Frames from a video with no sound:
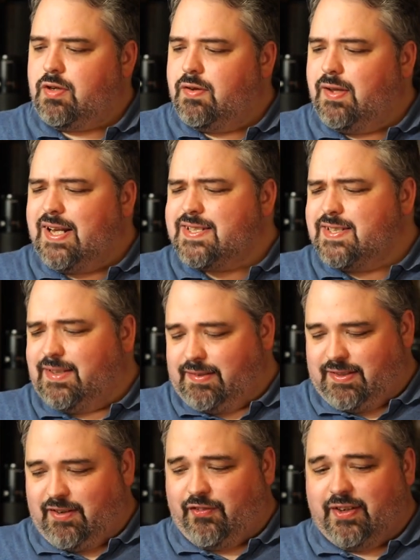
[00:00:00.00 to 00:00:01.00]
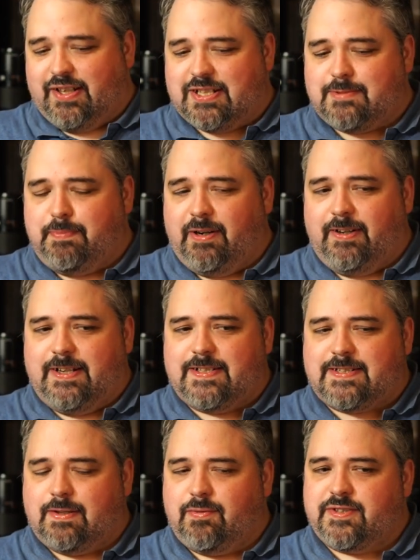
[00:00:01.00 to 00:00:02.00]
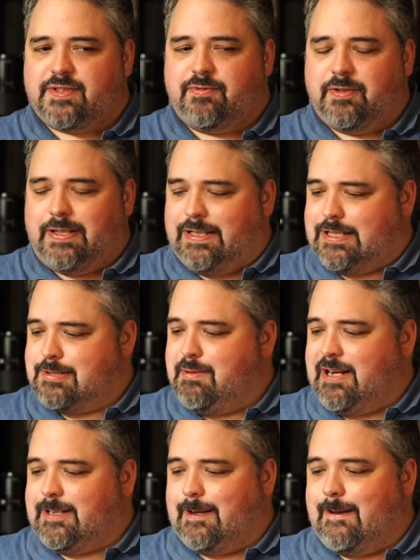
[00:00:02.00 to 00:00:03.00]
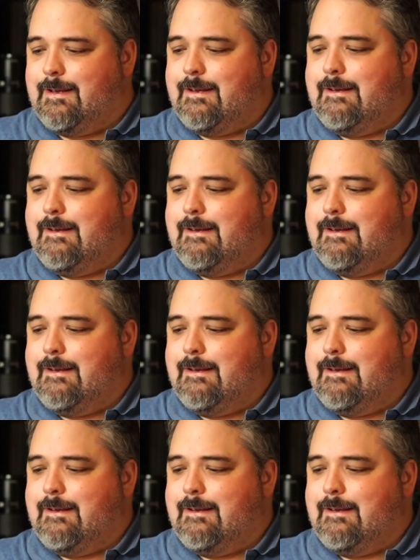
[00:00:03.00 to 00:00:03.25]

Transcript: that's a different experience I wasn't really expecting.